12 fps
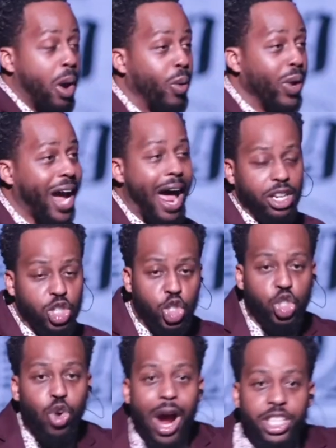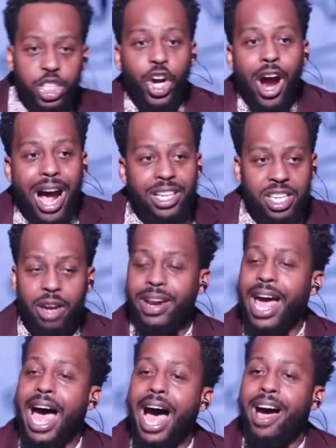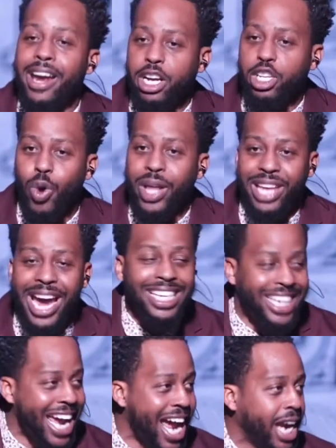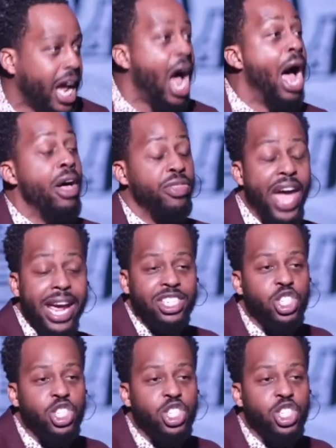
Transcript: But we got to structure ourselves. Now, here's what they did they